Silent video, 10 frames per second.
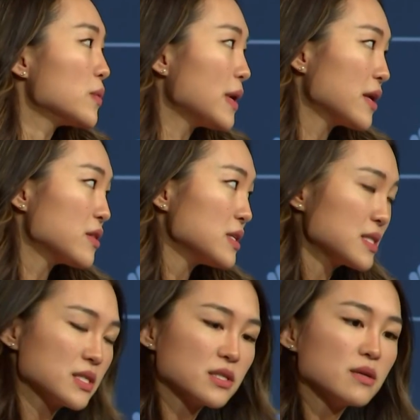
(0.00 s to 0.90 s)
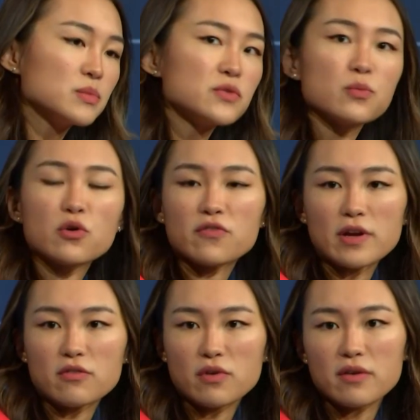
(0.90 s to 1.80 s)
we make these systems more
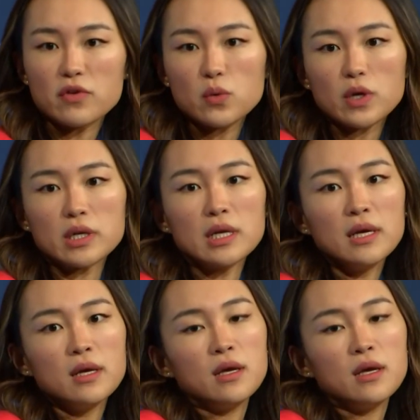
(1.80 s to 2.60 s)
fair for everyone.